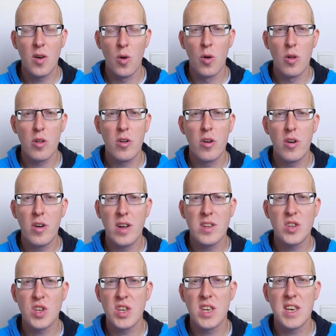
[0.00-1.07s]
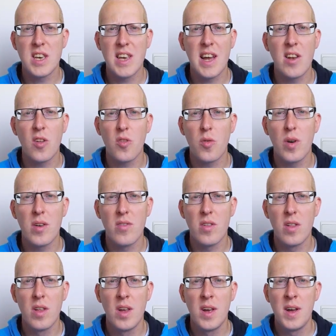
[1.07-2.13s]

hold her and she cannot travel.